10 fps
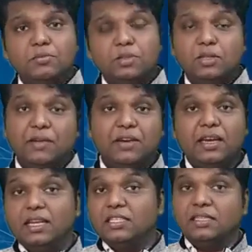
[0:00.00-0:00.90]
So
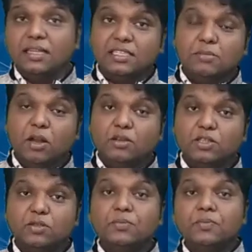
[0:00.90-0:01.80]
definitely it doesn't belongs
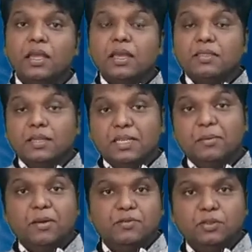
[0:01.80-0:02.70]
to the
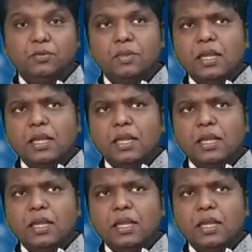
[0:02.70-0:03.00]
table of 2.